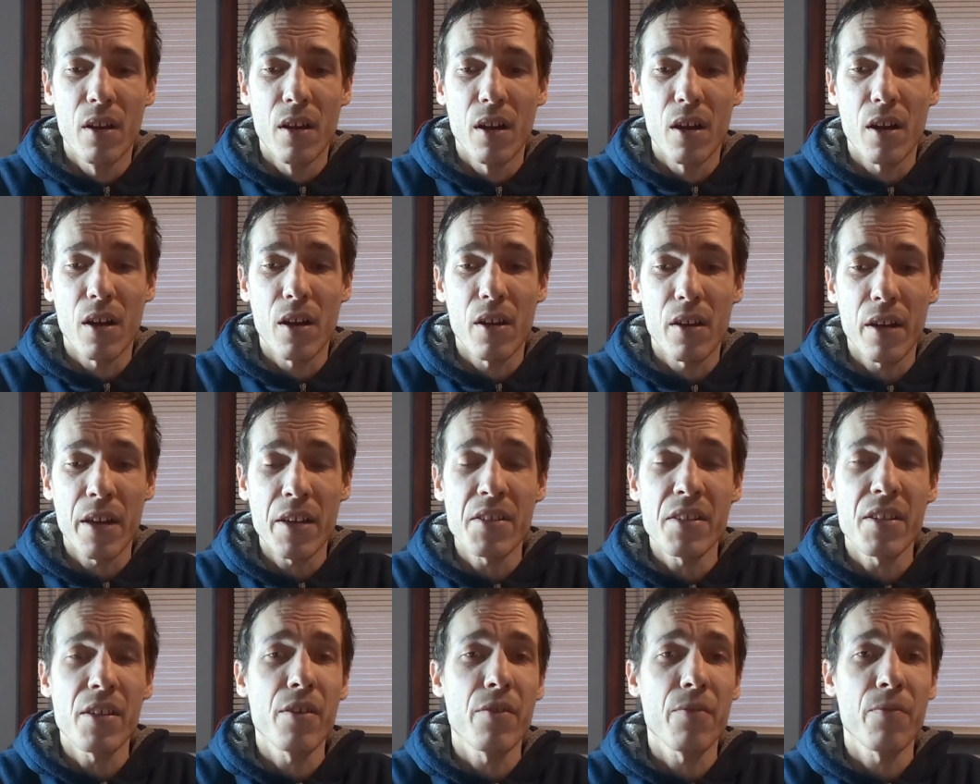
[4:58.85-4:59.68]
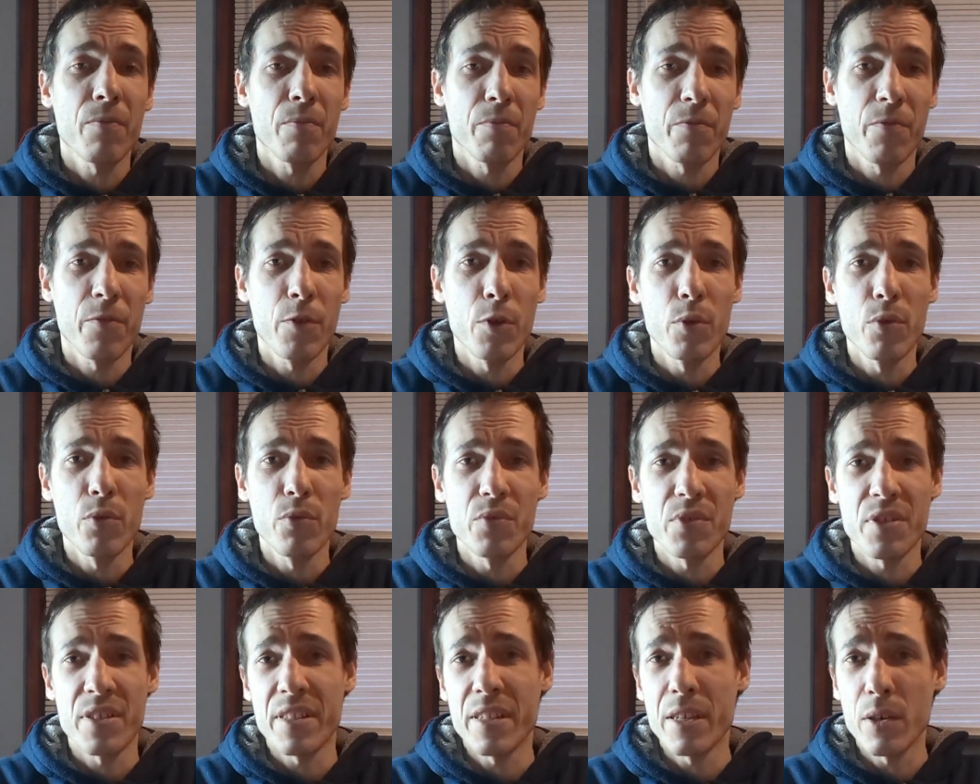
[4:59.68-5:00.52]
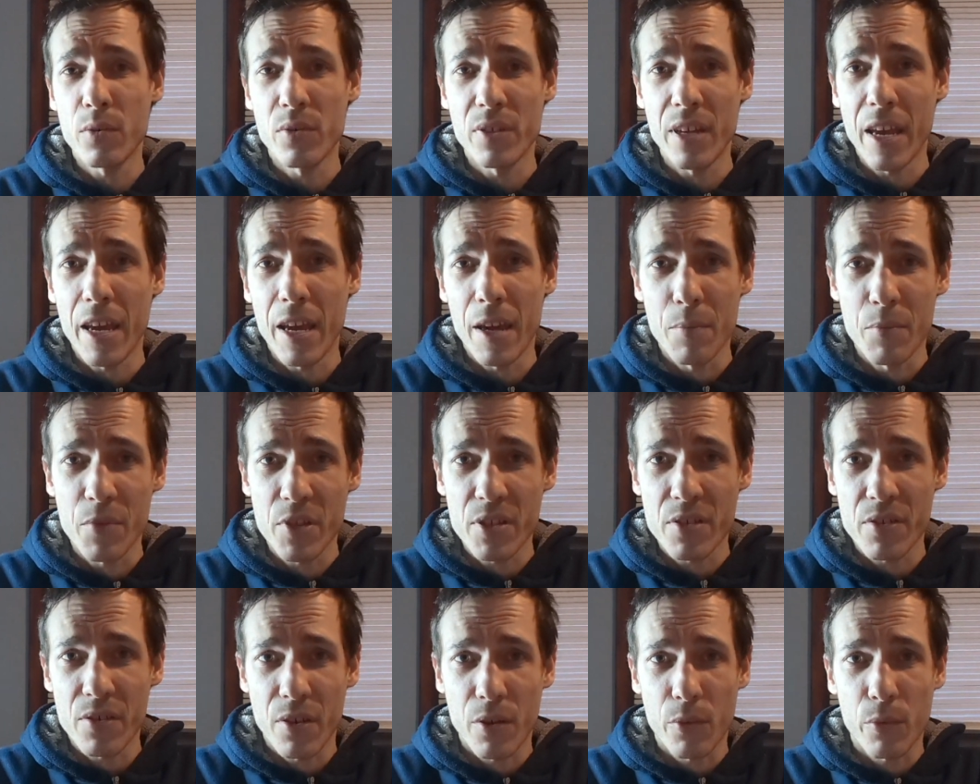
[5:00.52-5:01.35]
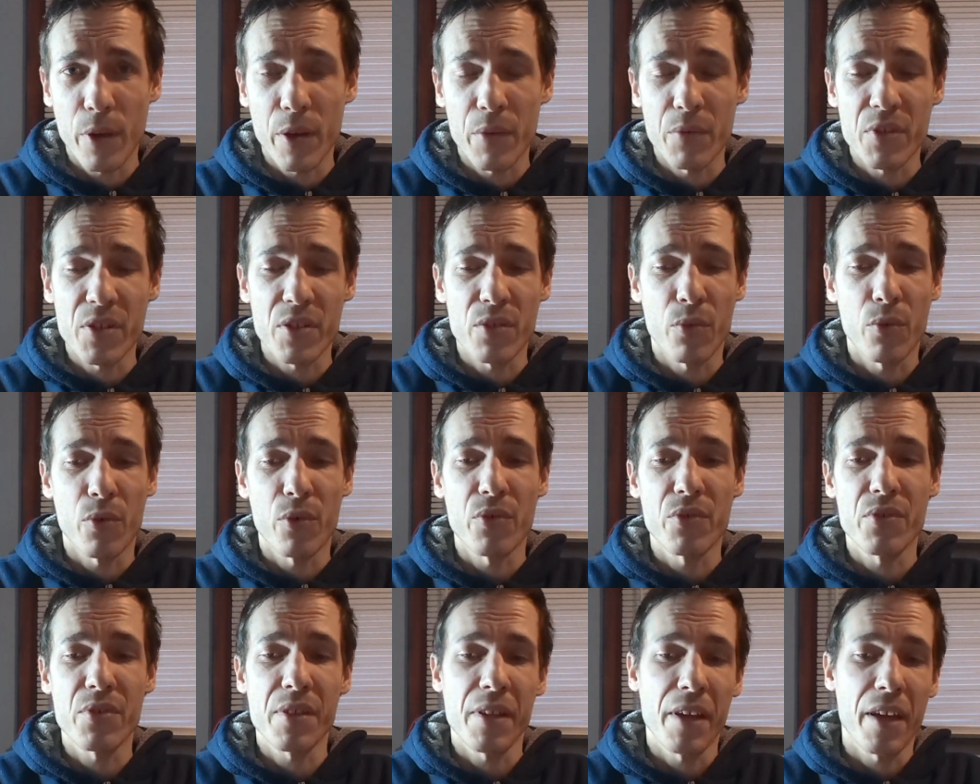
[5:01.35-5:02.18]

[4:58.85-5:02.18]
I see a few sealed games around stores,